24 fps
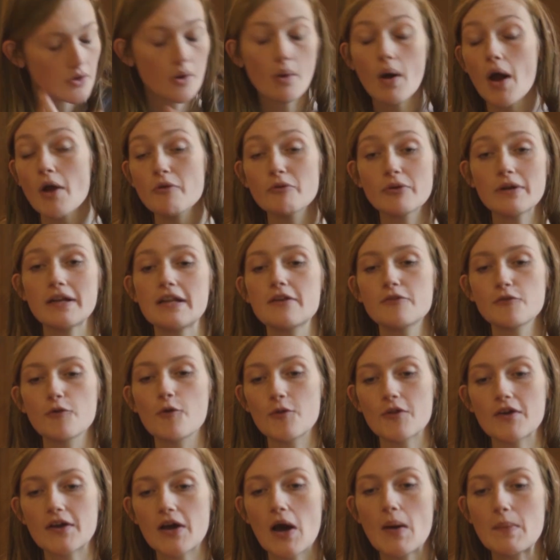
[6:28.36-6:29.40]
And I
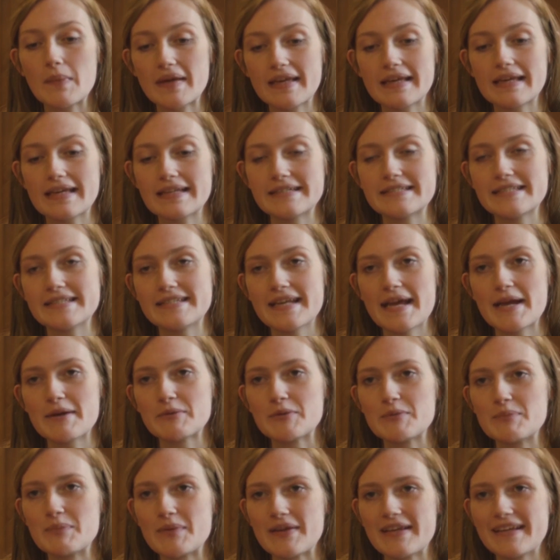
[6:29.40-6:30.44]
decided to just keep it.
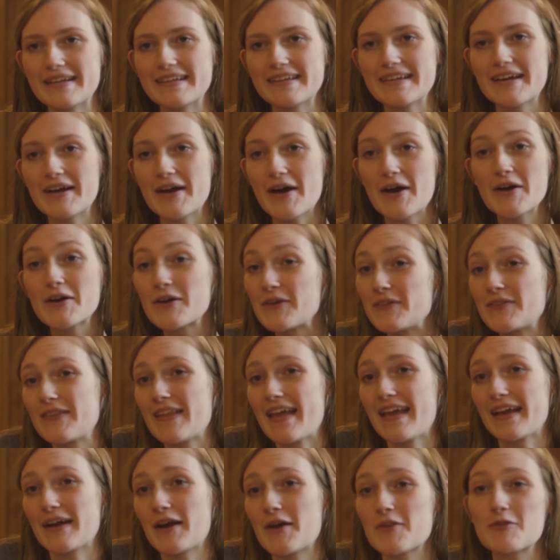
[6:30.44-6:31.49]

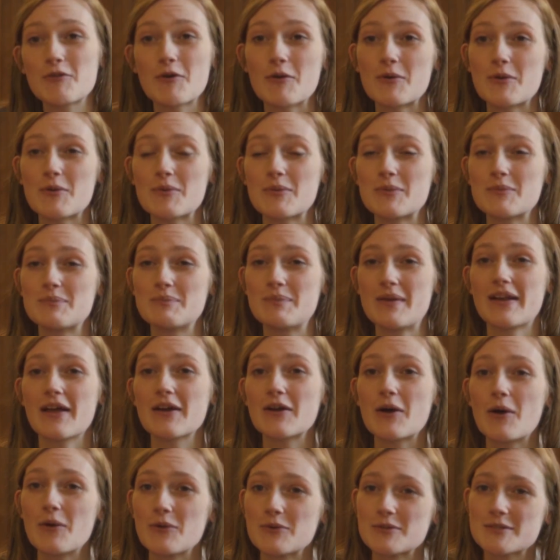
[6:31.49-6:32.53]
Because again, I was
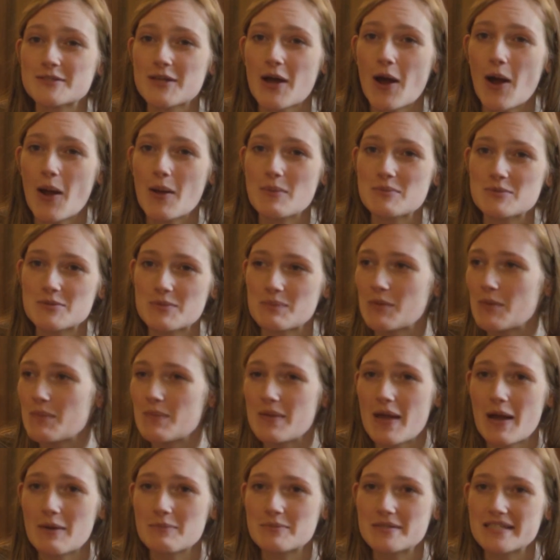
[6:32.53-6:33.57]
so attached
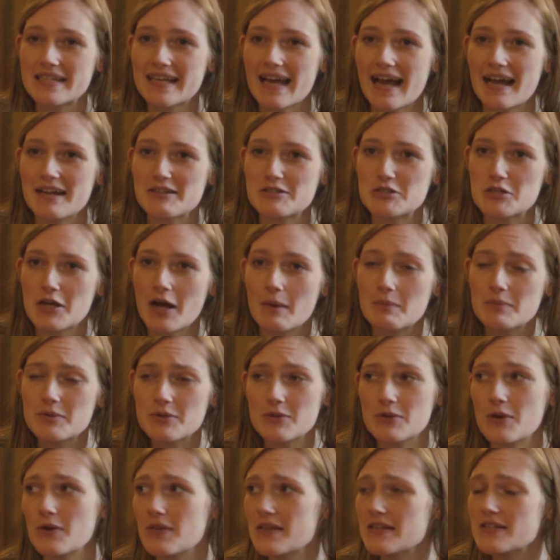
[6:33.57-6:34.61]
to this,
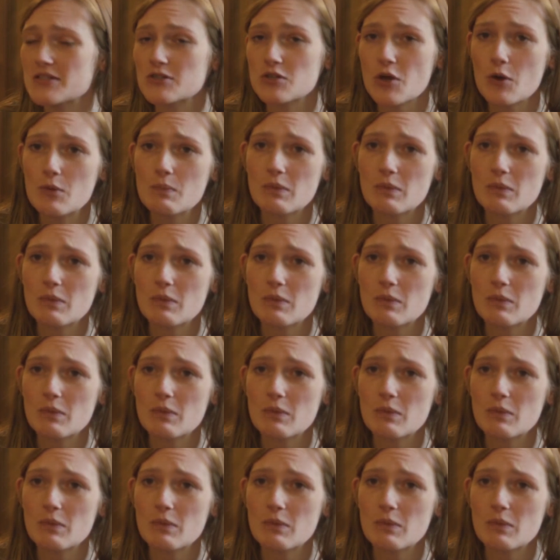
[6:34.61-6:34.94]
to these